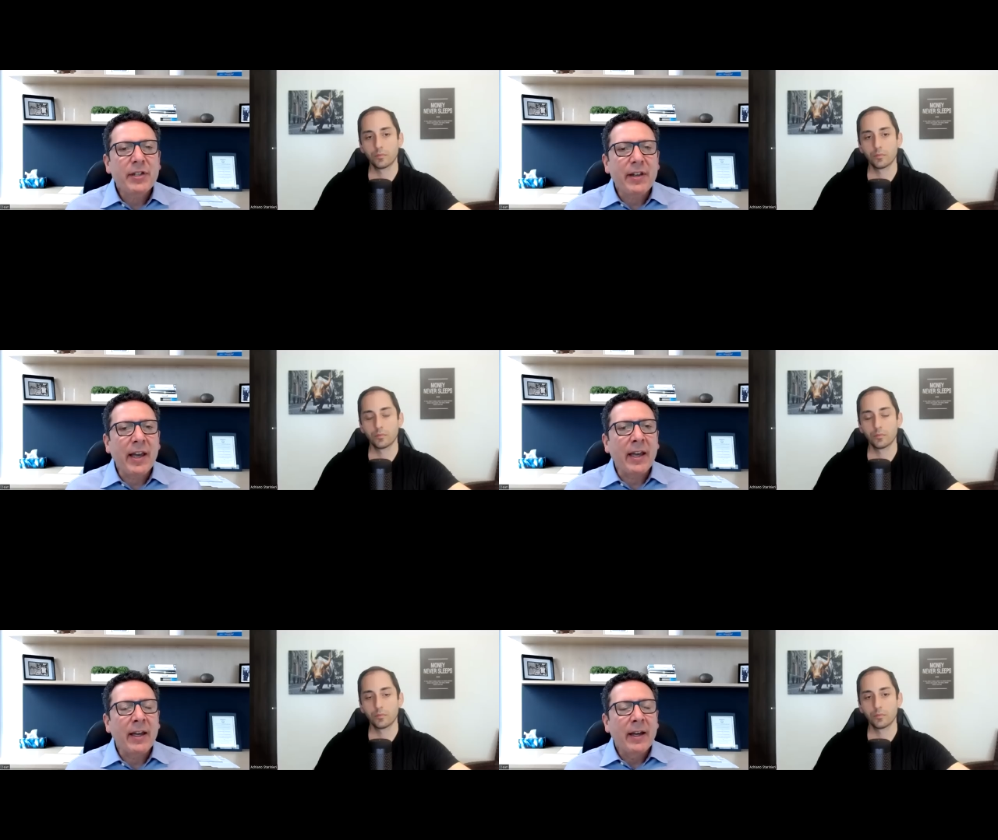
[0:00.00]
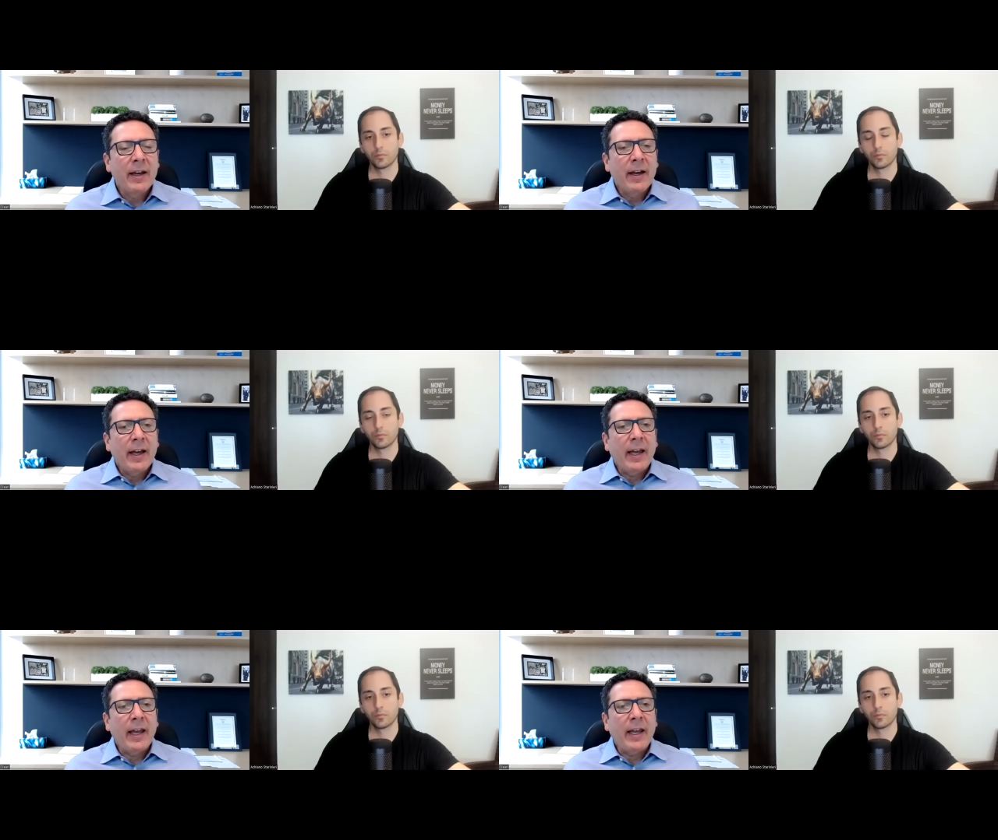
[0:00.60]
Speaker 1: is a
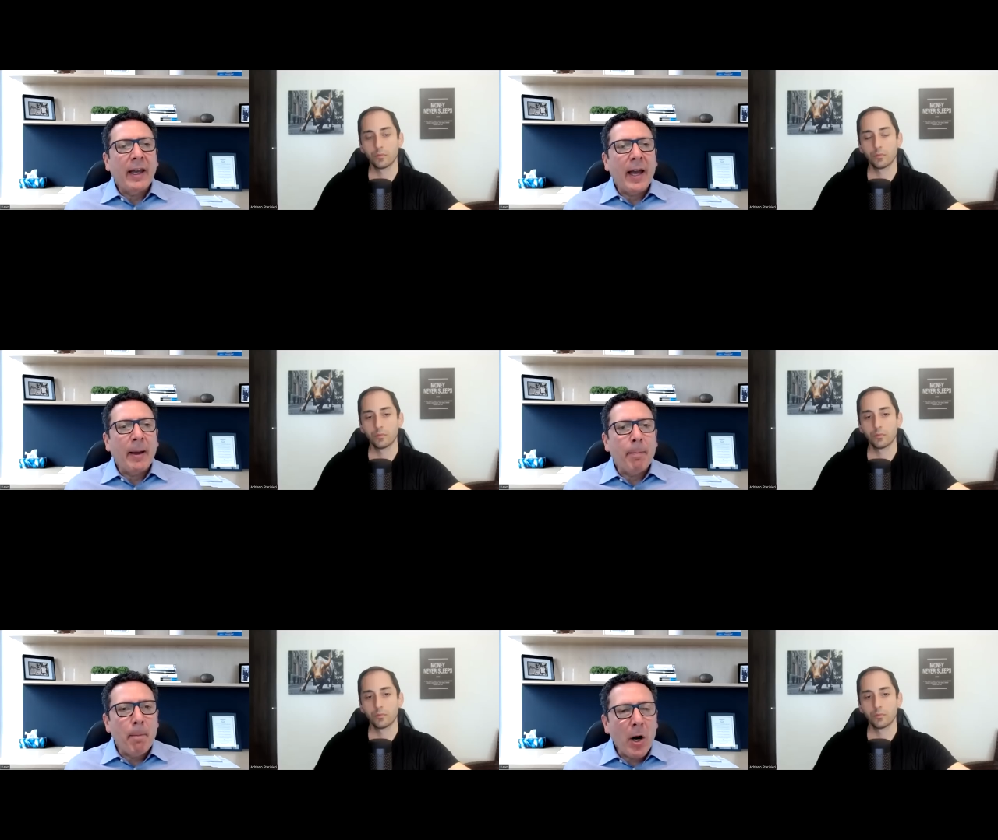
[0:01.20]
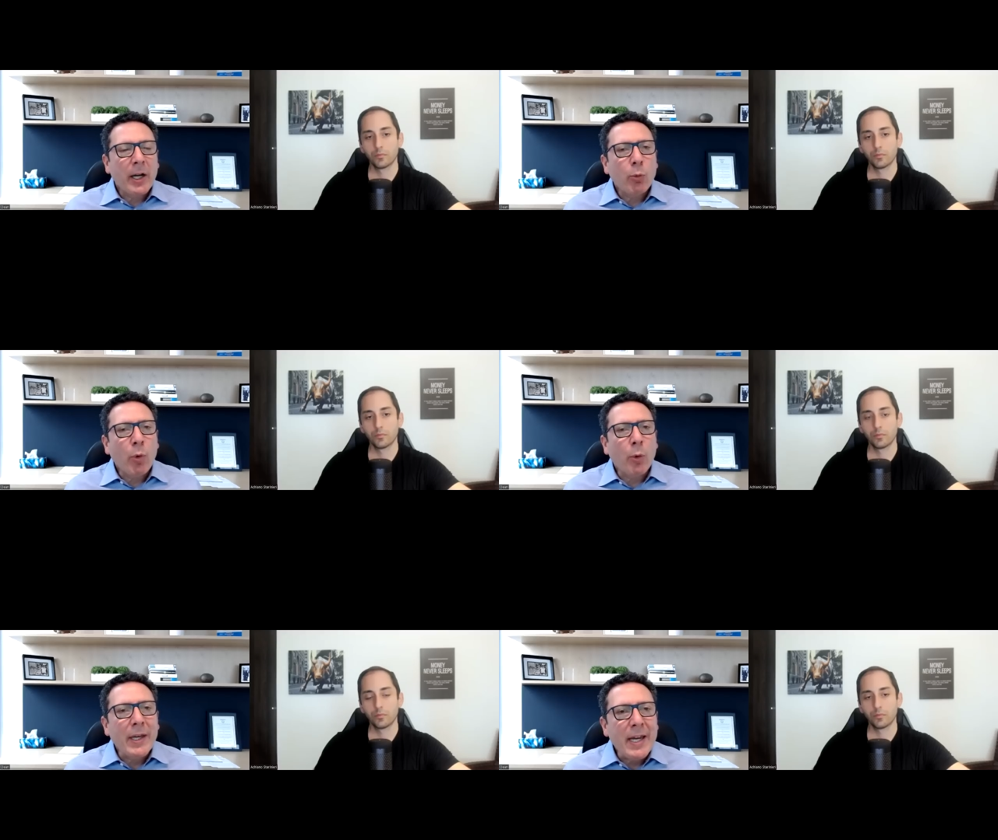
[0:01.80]
a, a market where
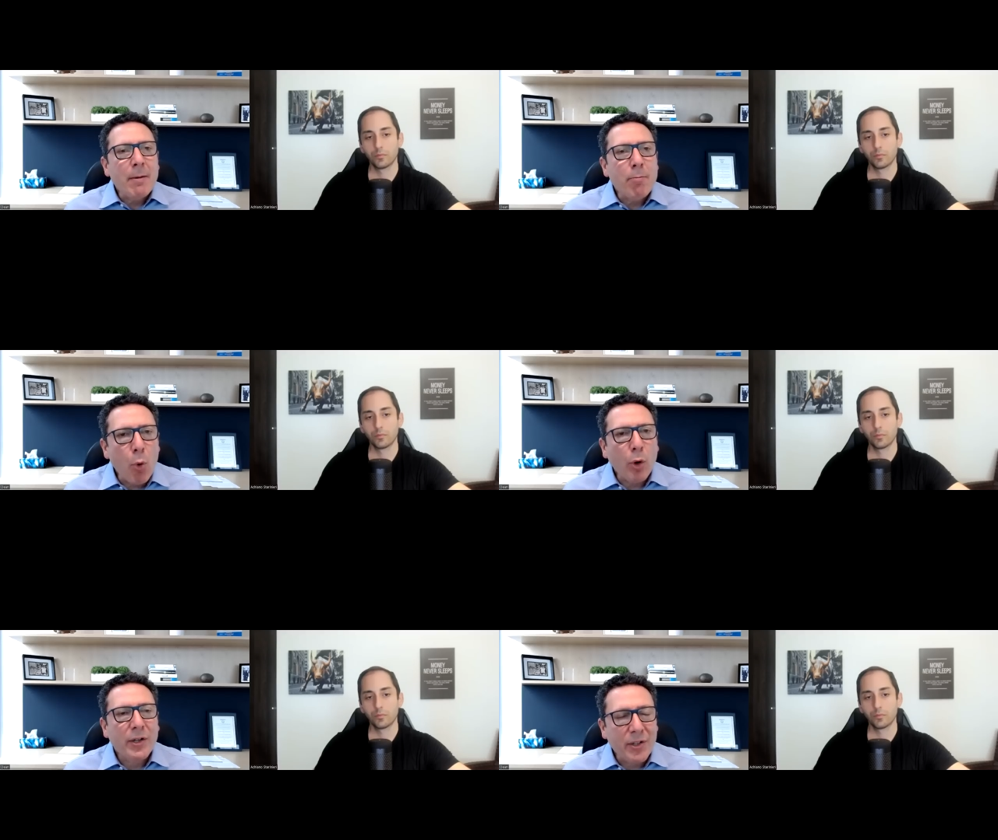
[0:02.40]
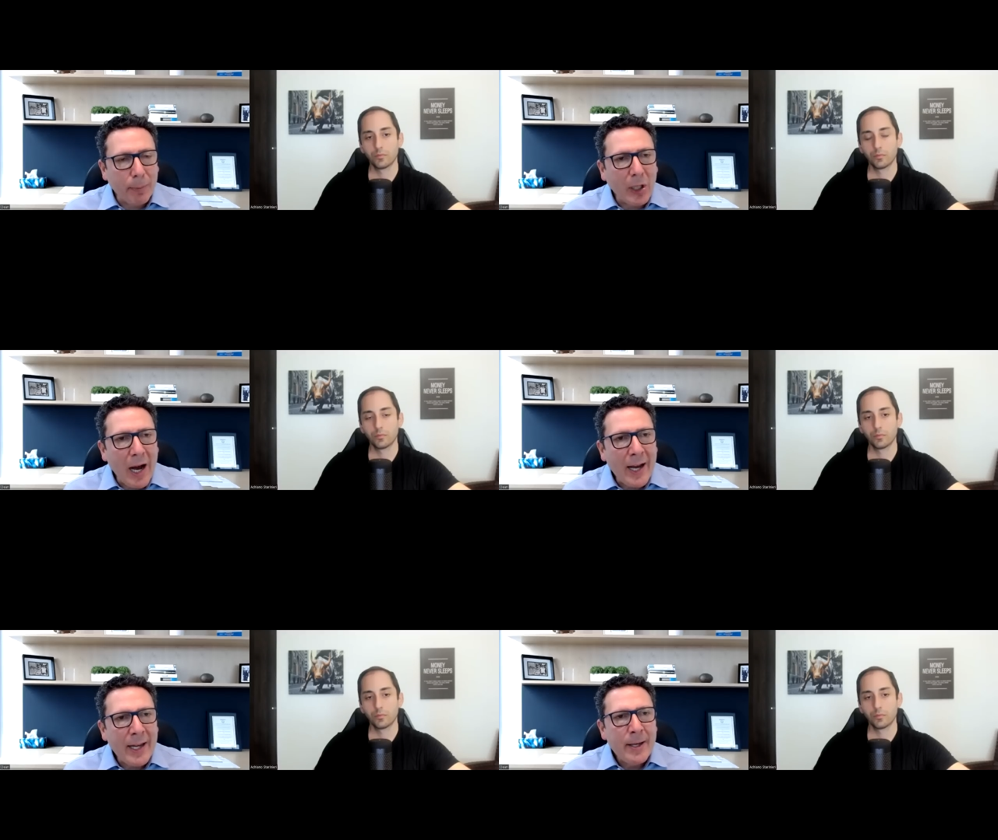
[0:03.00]
we need more
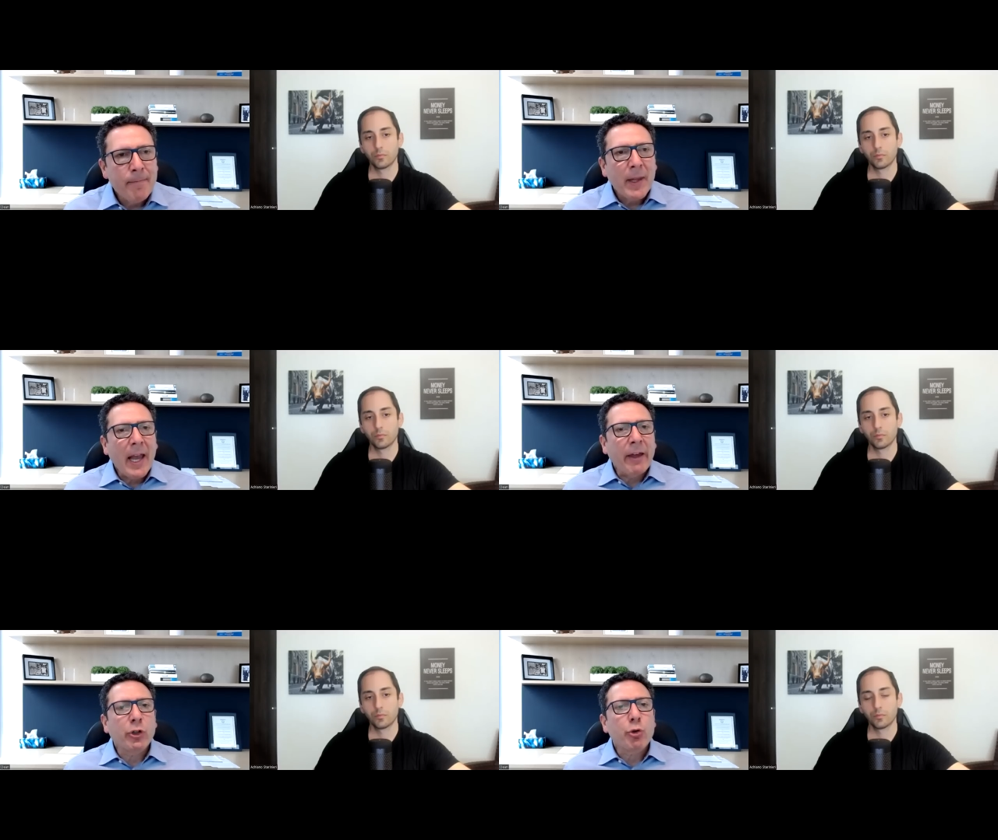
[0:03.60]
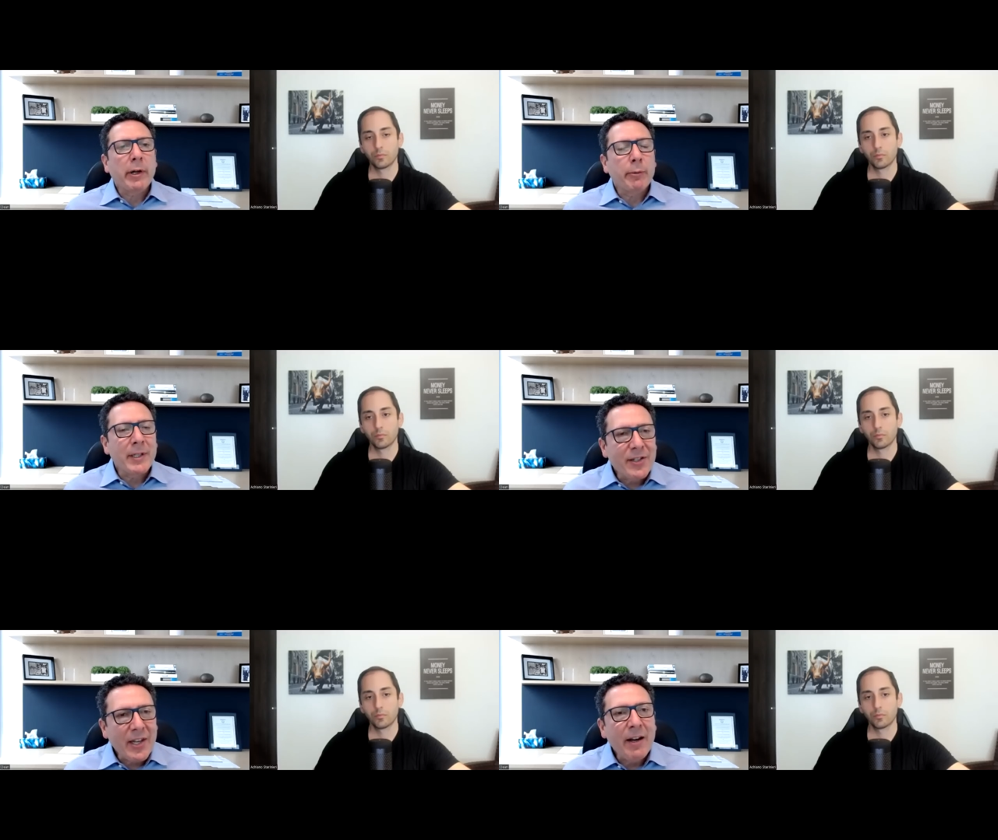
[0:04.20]
supply, and they're trying to
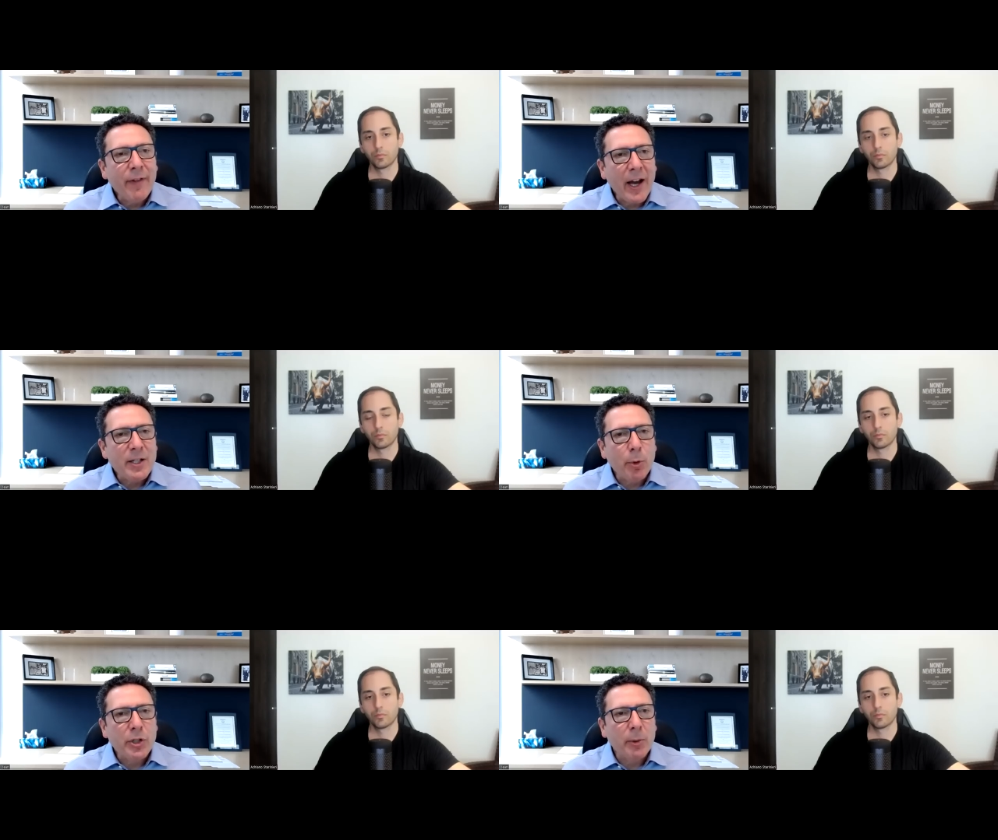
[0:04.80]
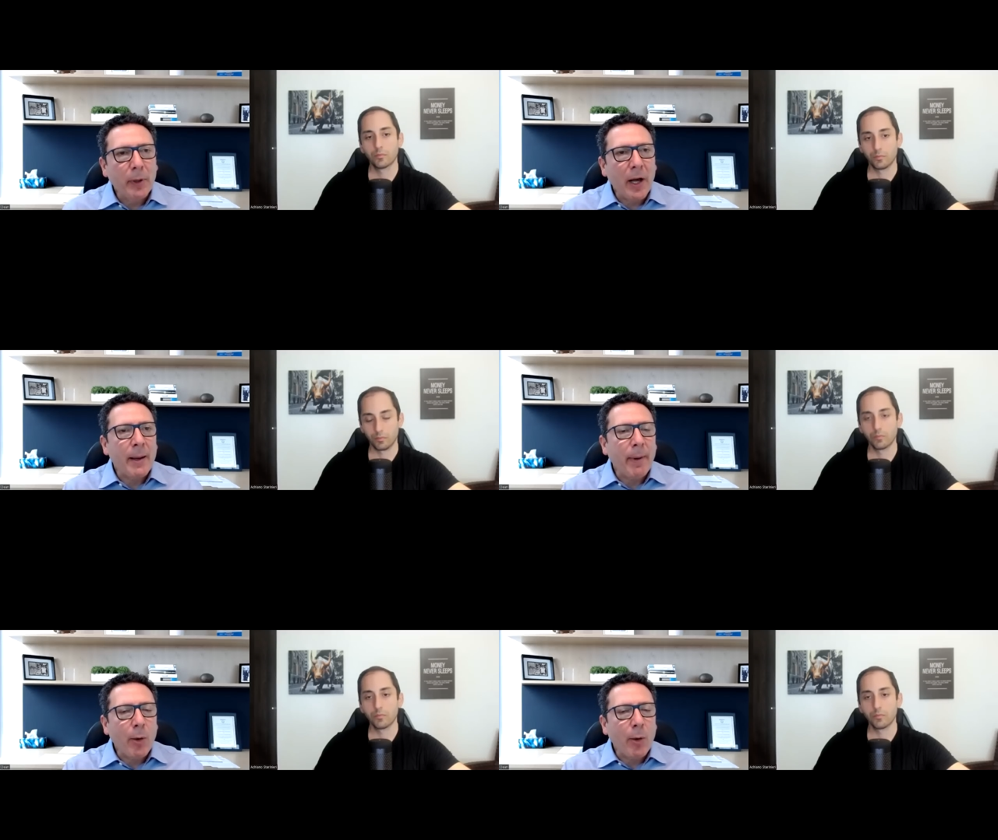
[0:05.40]
incentivize more supply by